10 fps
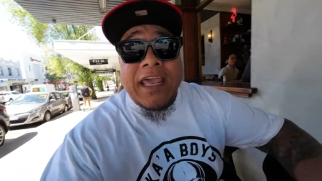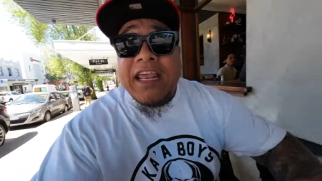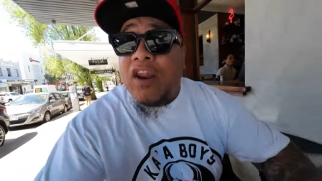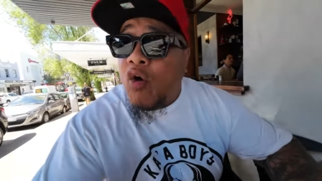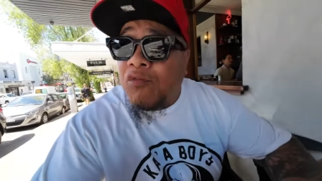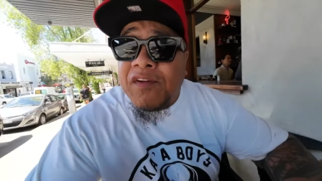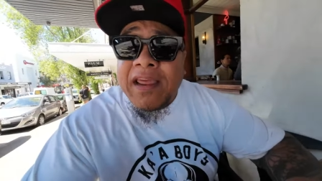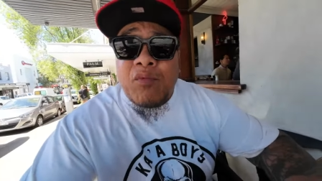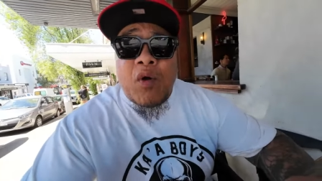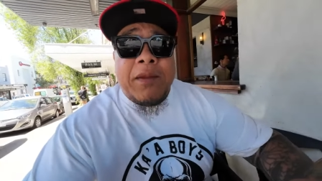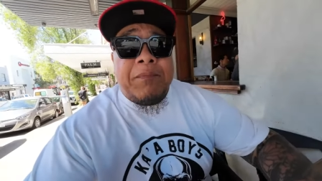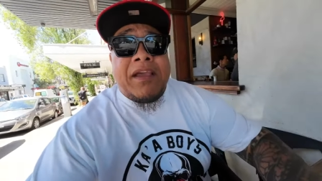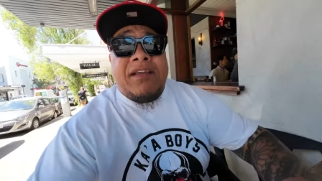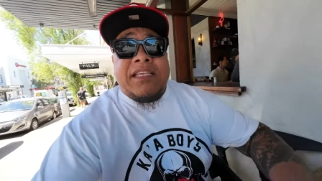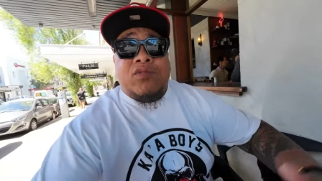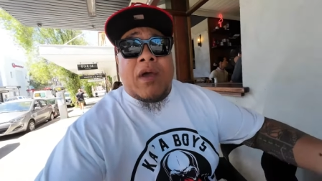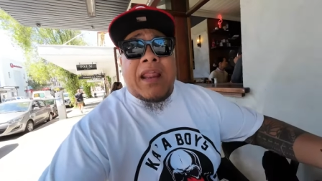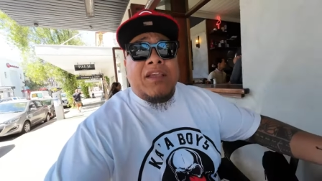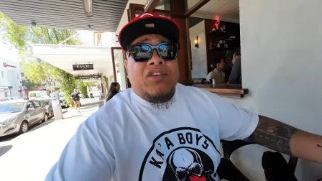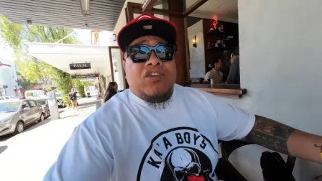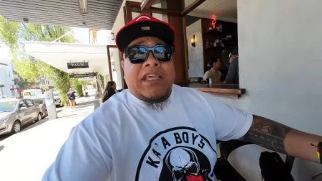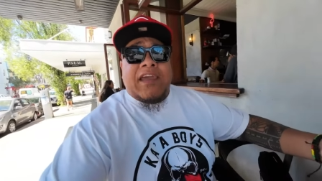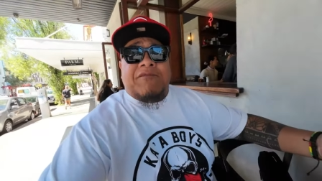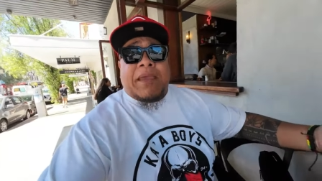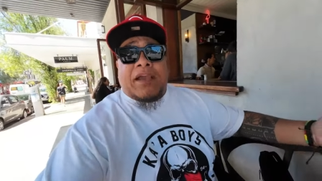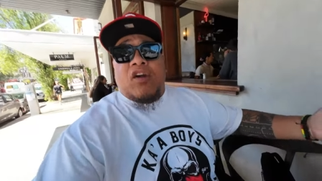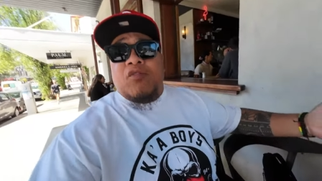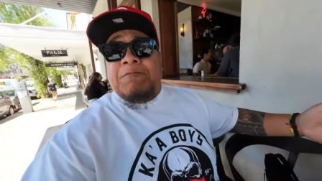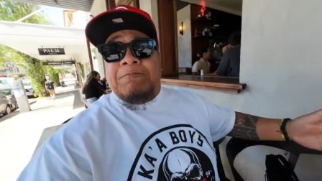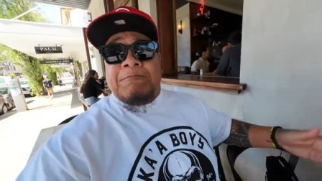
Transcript: getting an oat flat white because that's what I usually have back home.